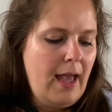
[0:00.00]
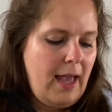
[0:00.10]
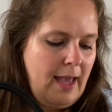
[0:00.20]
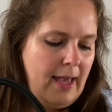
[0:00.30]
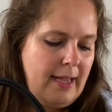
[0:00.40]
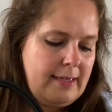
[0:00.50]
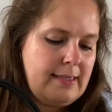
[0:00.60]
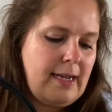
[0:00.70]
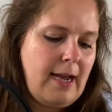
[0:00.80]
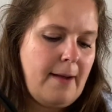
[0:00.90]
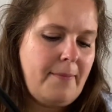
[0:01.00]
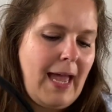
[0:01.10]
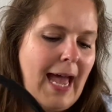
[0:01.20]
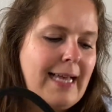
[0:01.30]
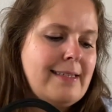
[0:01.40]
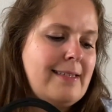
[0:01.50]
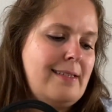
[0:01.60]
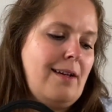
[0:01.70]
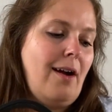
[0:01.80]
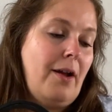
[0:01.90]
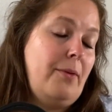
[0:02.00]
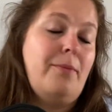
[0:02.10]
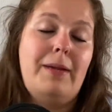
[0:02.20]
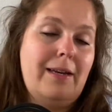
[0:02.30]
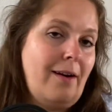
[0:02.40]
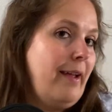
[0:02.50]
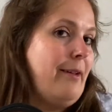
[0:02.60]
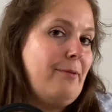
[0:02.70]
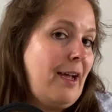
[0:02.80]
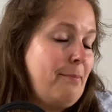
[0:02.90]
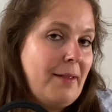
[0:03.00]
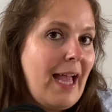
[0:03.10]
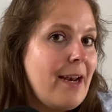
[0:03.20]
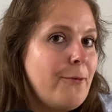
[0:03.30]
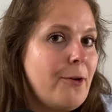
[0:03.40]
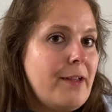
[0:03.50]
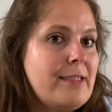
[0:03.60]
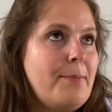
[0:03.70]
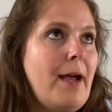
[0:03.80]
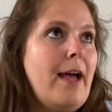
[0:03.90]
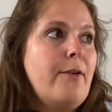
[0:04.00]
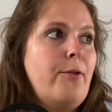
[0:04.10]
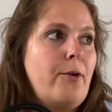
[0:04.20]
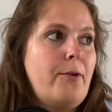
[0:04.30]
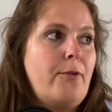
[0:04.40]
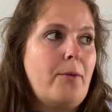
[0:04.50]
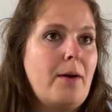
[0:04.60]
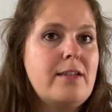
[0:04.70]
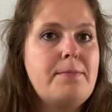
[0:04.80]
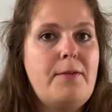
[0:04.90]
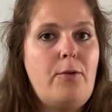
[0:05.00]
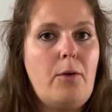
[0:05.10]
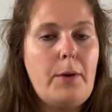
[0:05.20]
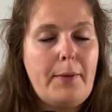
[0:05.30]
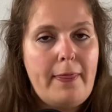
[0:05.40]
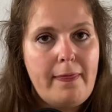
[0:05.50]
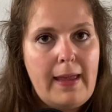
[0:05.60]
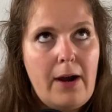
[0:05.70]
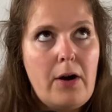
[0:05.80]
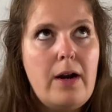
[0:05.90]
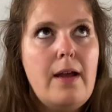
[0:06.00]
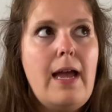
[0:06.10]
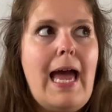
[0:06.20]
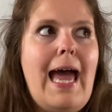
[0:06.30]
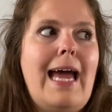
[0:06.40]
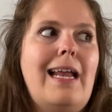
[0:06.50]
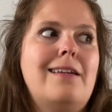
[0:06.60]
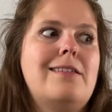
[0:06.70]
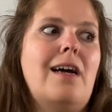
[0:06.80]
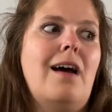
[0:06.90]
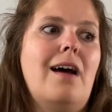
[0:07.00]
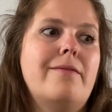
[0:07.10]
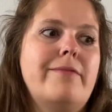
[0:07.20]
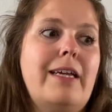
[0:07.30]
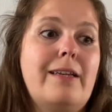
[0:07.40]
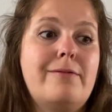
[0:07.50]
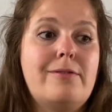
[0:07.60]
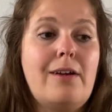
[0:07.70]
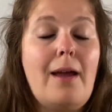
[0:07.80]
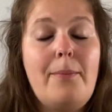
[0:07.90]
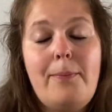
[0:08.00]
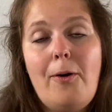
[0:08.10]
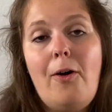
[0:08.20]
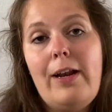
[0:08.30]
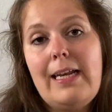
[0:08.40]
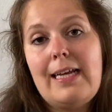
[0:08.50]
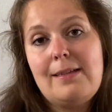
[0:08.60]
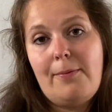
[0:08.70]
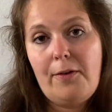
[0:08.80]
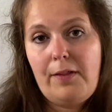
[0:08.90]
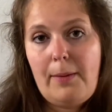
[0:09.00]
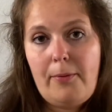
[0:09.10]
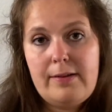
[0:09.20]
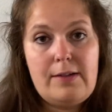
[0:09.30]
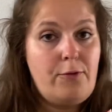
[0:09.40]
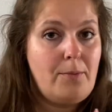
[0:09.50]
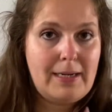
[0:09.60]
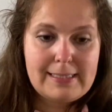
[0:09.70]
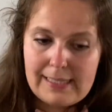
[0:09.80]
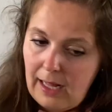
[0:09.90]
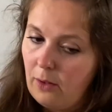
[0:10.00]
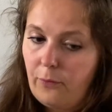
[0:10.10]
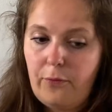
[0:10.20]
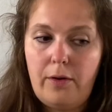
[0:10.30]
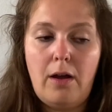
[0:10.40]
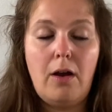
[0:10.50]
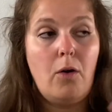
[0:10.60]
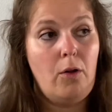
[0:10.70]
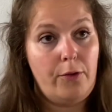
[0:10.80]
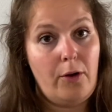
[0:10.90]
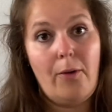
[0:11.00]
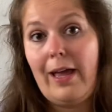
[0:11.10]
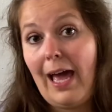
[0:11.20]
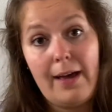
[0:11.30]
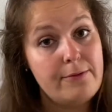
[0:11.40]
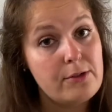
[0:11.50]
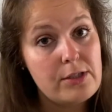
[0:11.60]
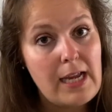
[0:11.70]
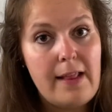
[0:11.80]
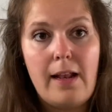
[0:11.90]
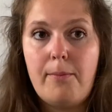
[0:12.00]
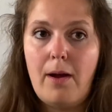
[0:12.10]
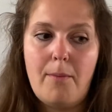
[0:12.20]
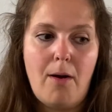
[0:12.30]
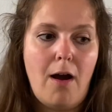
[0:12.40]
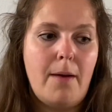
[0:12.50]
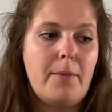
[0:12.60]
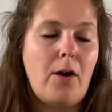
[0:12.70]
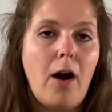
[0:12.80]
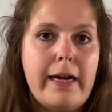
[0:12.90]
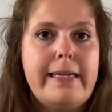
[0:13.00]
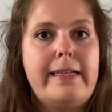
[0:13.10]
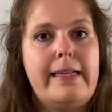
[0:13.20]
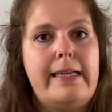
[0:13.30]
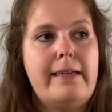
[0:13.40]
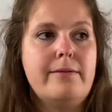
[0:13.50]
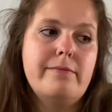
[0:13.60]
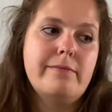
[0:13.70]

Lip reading: And I had planned for this bag for months before we went there, and I bought it as a birthday present for myself, although I have to say that my mom kindly